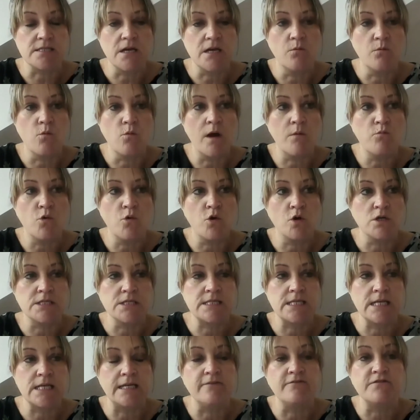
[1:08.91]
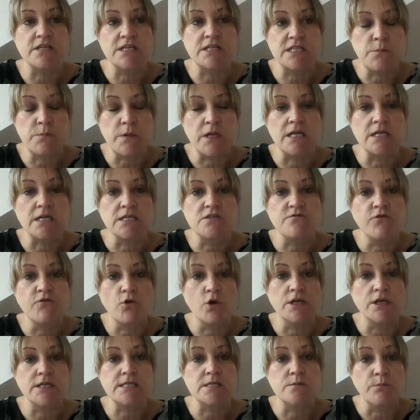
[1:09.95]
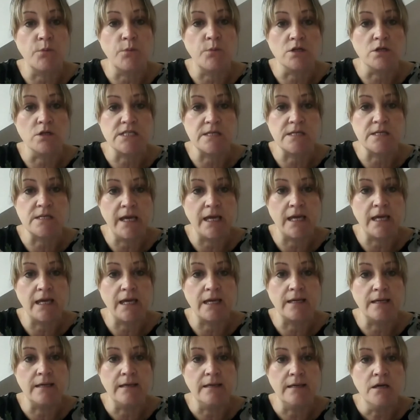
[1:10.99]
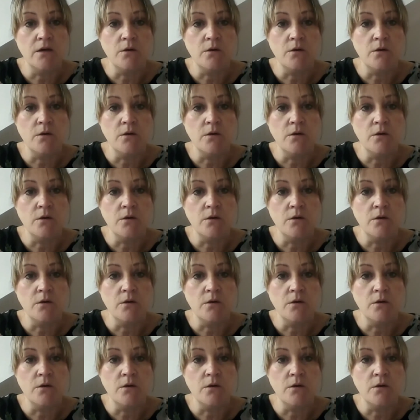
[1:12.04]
And one was the lived experience voice in policy making,